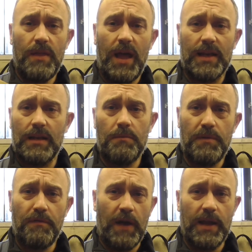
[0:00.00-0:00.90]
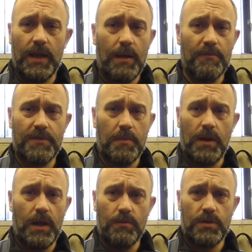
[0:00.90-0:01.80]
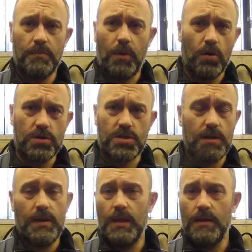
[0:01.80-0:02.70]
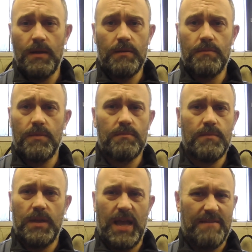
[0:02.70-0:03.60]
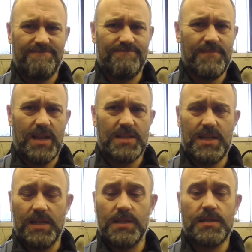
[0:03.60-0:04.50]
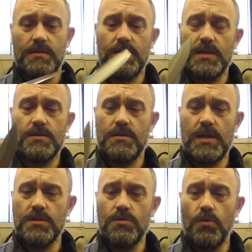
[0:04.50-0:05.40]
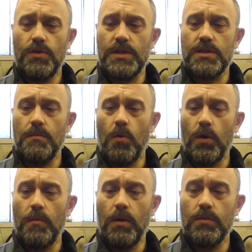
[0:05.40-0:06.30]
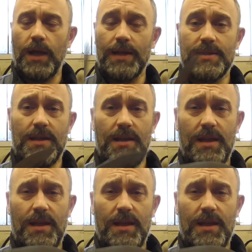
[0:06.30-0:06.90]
The handle will be fine and comfortable out of the box. Yeah, that's nice. There's no reason to moan about that.